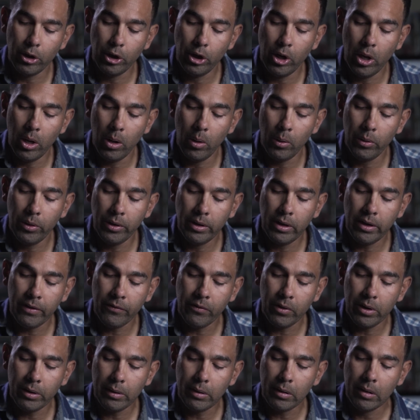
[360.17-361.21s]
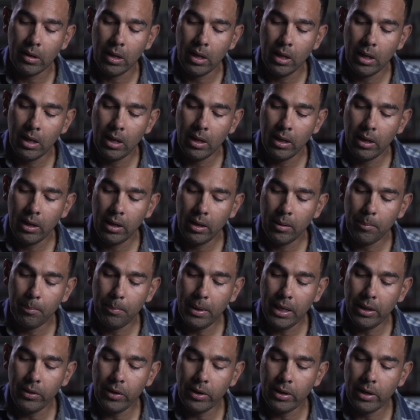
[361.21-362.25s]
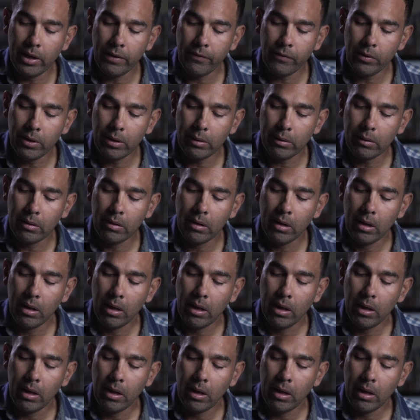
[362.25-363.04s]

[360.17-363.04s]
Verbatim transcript: Know the difference, be the difference,